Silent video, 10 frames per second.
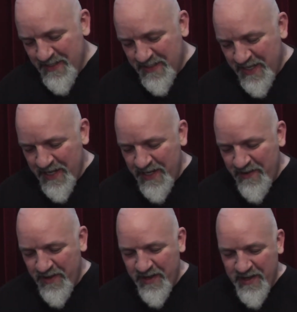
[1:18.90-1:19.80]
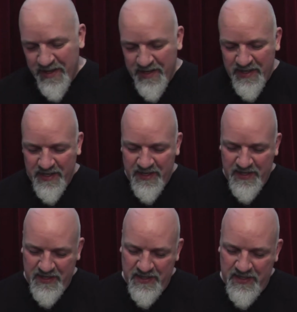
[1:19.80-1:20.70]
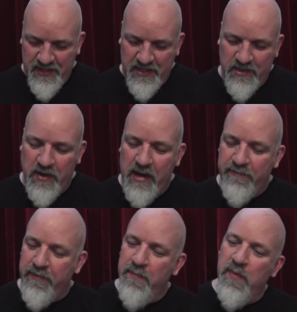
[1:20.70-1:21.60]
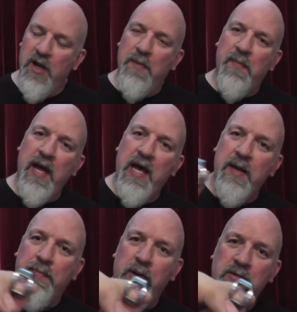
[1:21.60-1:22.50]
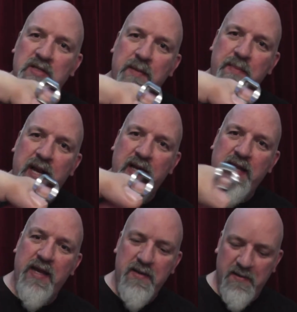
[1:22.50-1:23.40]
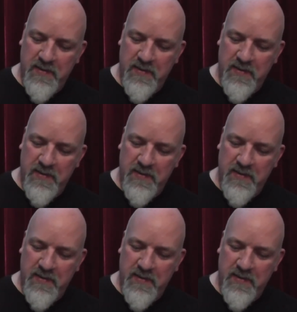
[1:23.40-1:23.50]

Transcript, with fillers: Let's get the, uh, got that from, um, Out of the Blue sent me that down.